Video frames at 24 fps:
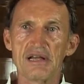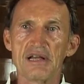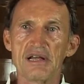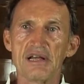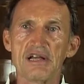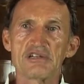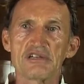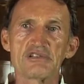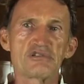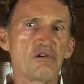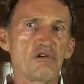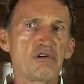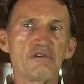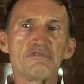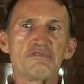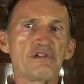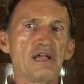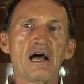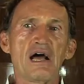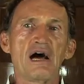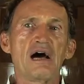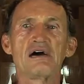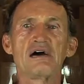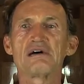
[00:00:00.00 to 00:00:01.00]
So we
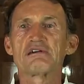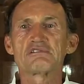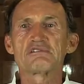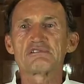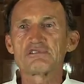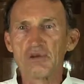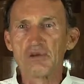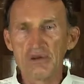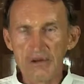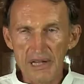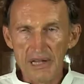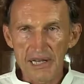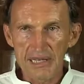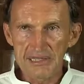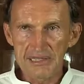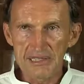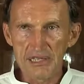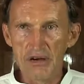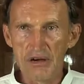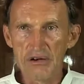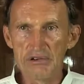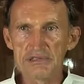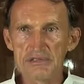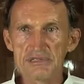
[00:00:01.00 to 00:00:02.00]
are totally
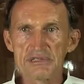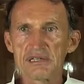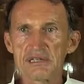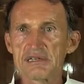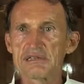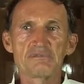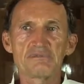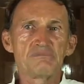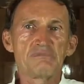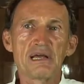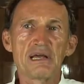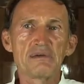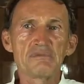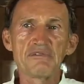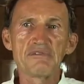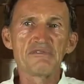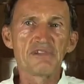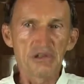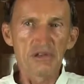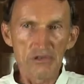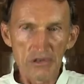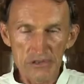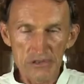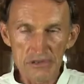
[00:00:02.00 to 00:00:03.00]
exhausted, maybe
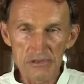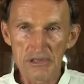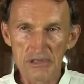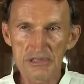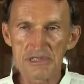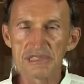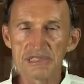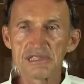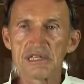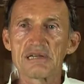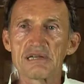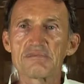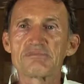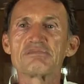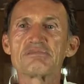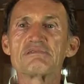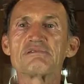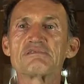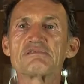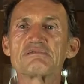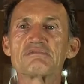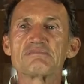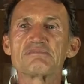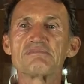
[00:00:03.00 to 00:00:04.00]
we could not sleep.
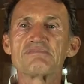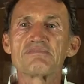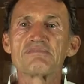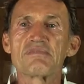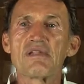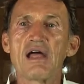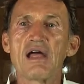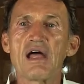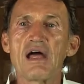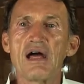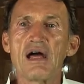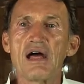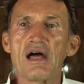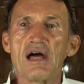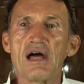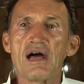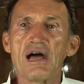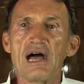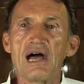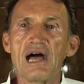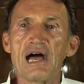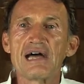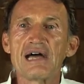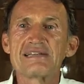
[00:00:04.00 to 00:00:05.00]

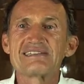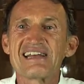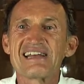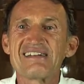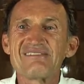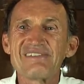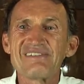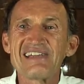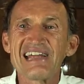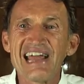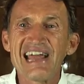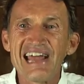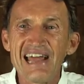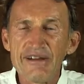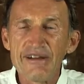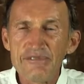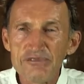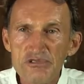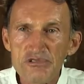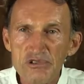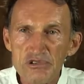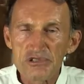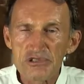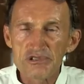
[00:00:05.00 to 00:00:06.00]
And then we
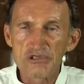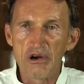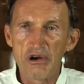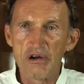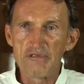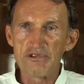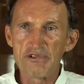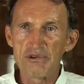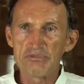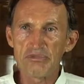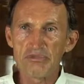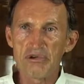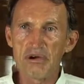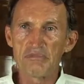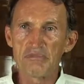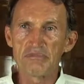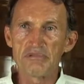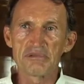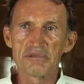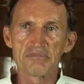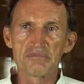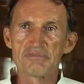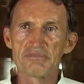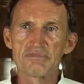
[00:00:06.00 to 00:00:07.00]
have to solve a
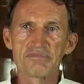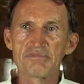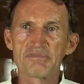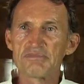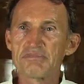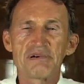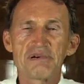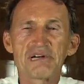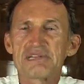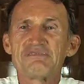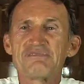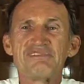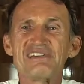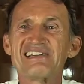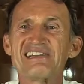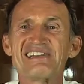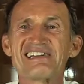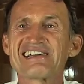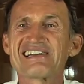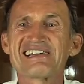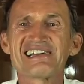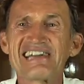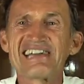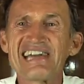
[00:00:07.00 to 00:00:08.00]
problem, but we
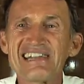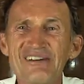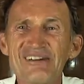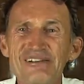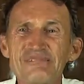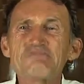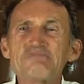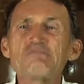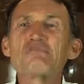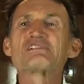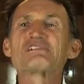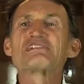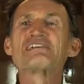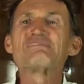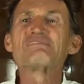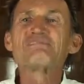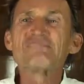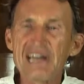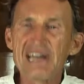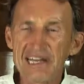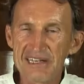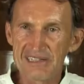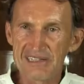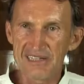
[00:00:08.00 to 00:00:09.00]
cannot
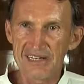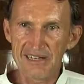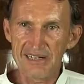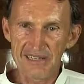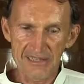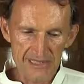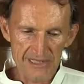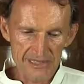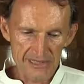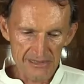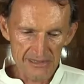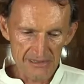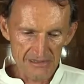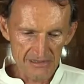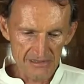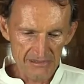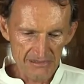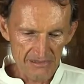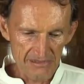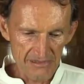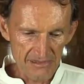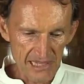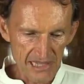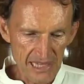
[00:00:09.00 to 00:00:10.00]
motivate us.
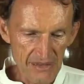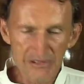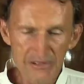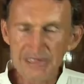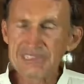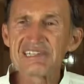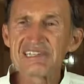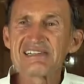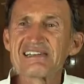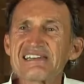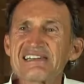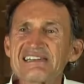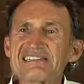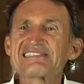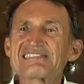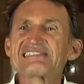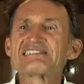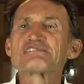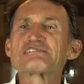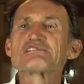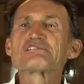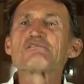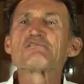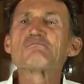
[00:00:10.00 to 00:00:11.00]
Everything is
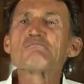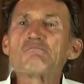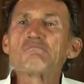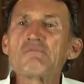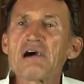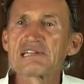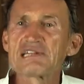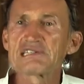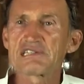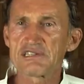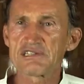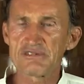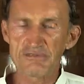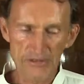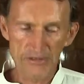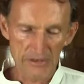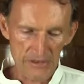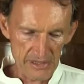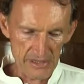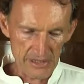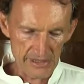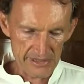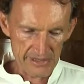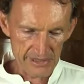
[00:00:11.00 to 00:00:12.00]
too much
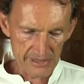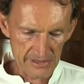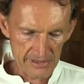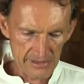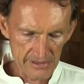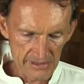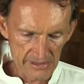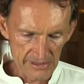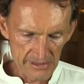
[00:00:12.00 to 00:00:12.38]
for us.